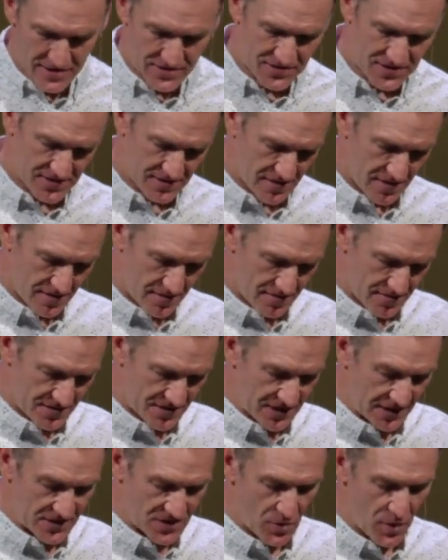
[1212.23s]
Here's
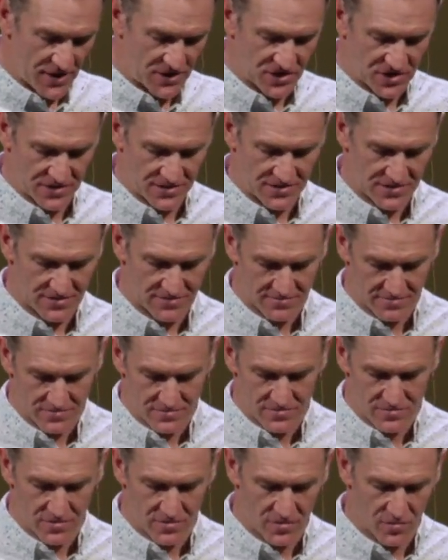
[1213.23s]
six questions.
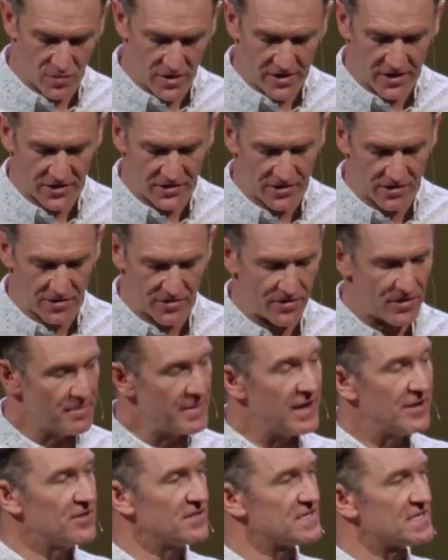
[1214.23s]
What can you learn
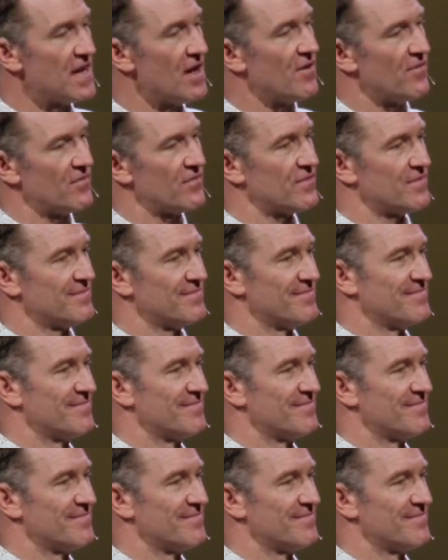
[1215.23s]
about yourself?